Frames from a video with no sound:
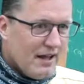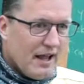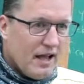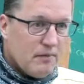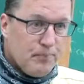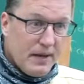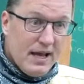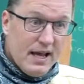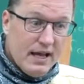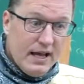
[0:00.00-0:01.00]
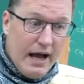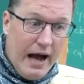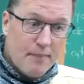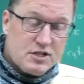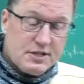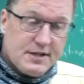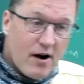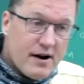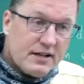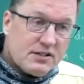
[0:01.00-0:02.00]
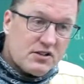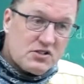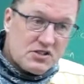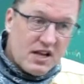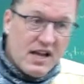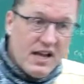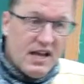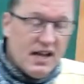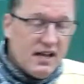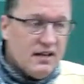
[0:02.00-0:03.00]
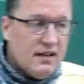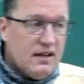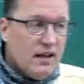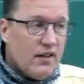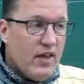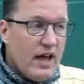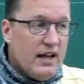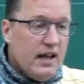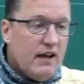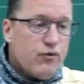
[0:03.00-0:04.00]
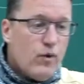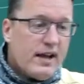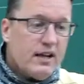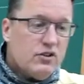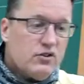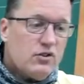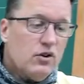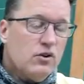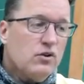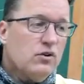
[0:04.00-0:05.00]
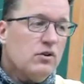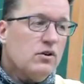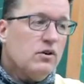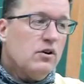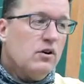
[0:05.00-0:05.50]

And B, I'm starting to see that if we can do